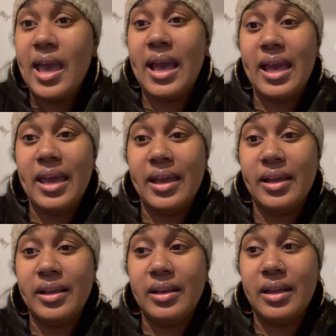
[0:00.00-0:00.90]

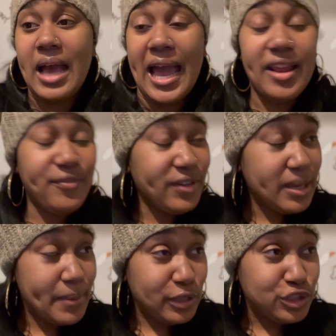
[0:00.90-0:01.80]
And I didn't
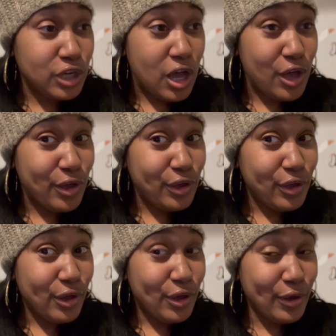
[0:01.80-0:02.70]
forget about y'all,
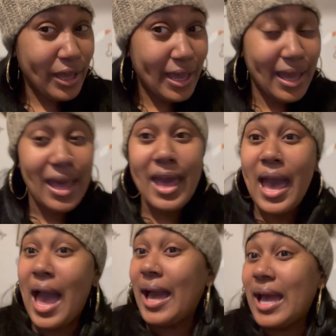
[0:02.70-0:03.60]
okay?
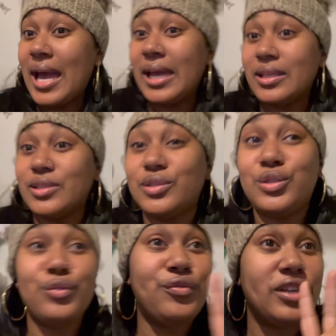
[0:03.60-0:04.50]
I got
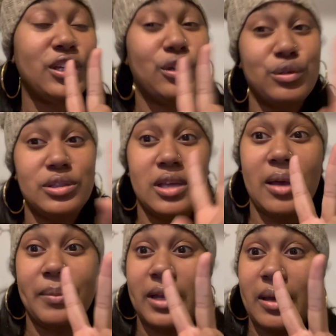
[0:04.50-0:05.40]
two videos
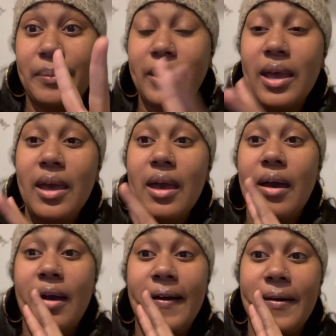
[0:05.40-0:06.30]
coming up
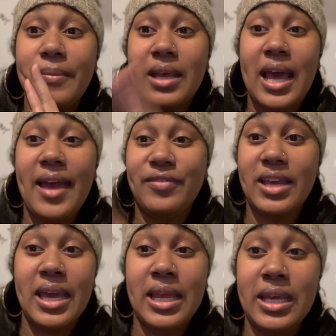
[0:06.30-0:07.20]
um, that I have
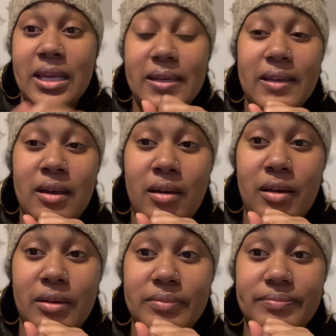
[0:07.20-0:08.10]
to edit,
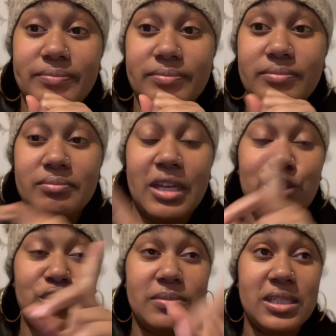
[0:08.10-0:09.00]
um, my
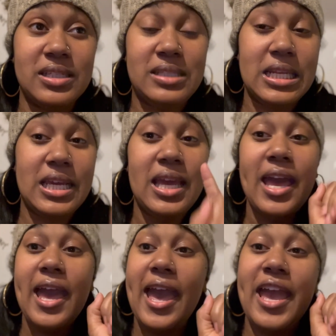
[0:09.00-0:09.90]
trip to the city,
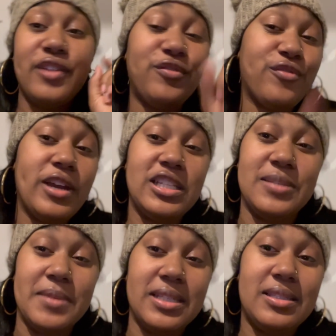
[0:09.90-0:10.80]
and
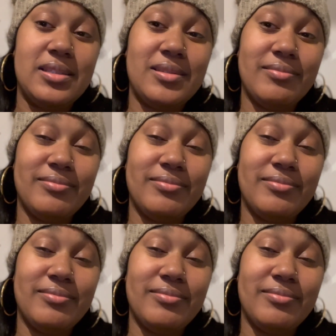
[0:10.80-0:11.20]
Friendsmas.